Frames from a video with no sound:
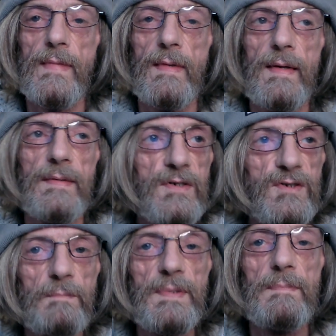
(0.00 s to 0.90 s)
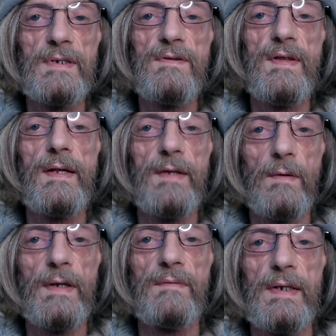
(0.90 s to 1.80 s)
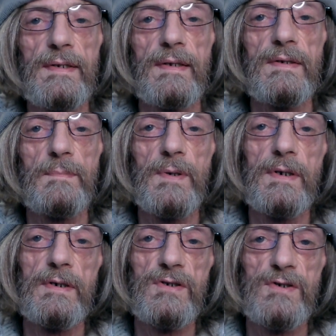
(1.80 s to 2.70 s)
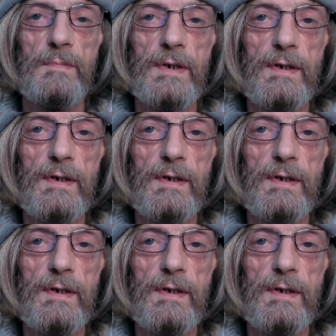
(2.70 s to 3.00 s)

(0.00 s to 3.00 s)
And there's some people still don't have anything to put in their stomach